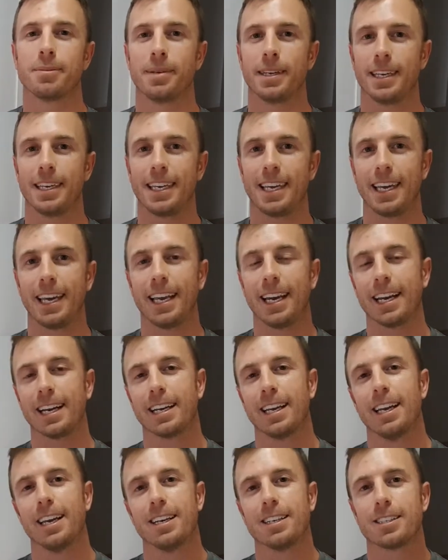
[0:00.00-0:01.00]
be
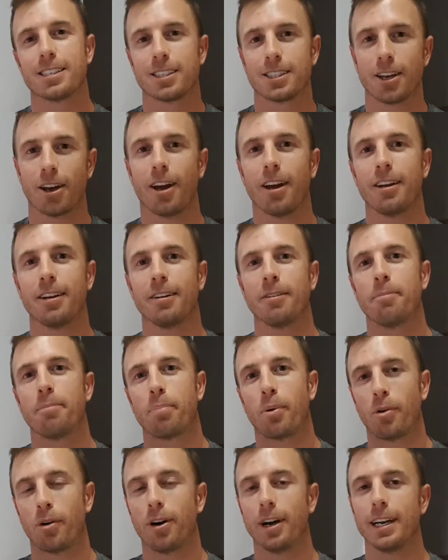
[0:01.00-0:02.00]
hitting certain
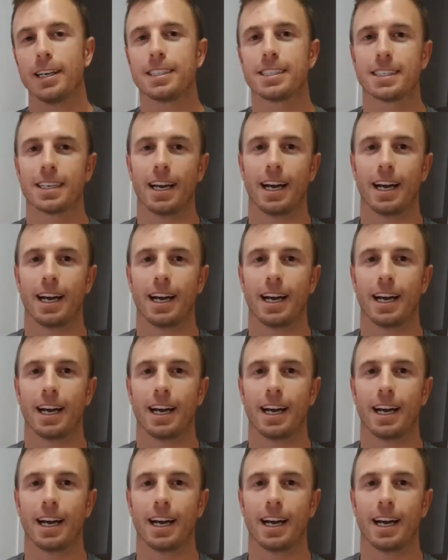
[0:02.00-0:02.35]
points,